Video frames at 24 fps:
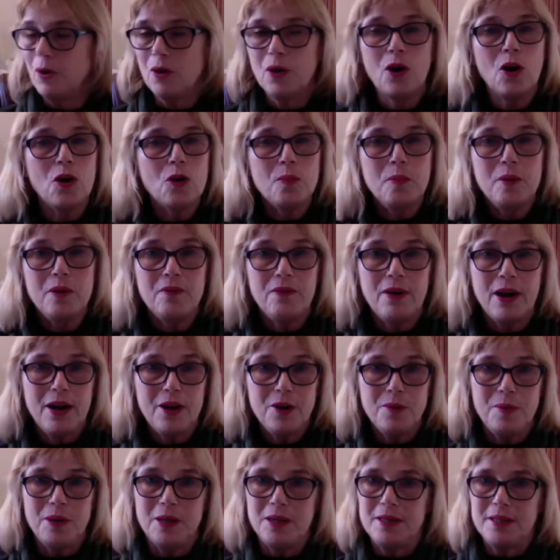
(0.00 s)
home
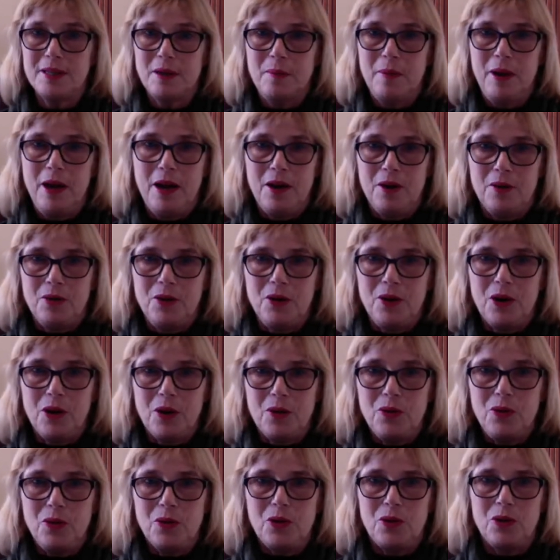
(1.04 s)
environment somehow. You
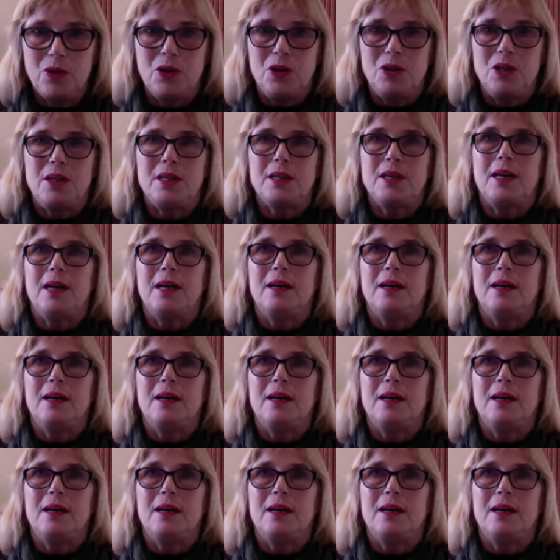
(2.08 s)
know, you could